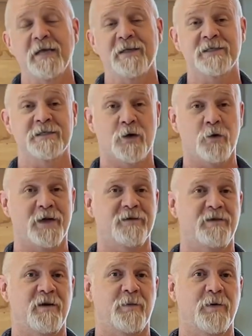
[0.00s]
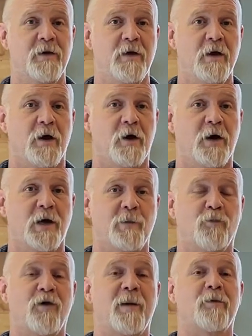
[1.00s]
This is a quick tip on
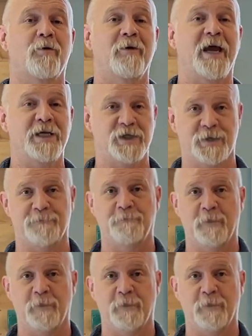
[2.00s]
preparation.